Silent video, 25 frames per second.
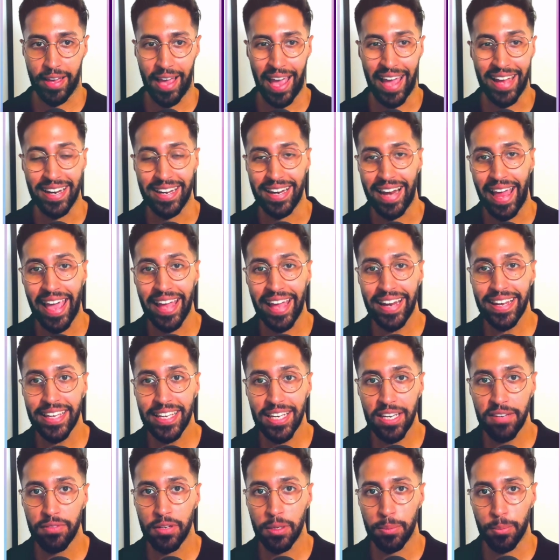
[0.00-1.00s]
and in any
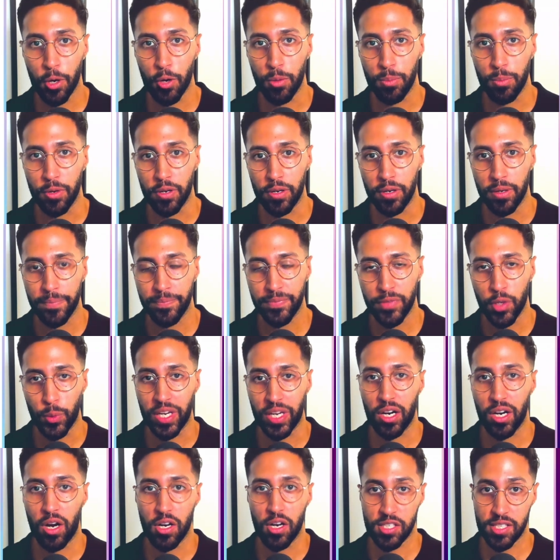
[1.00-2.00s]
given moment, we can
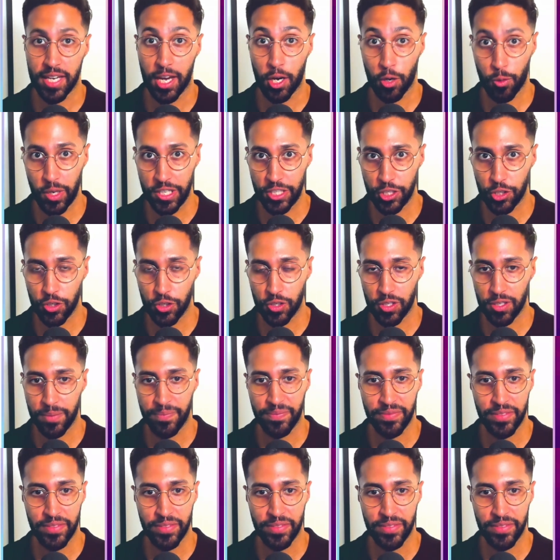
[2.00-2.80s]
ask it a question.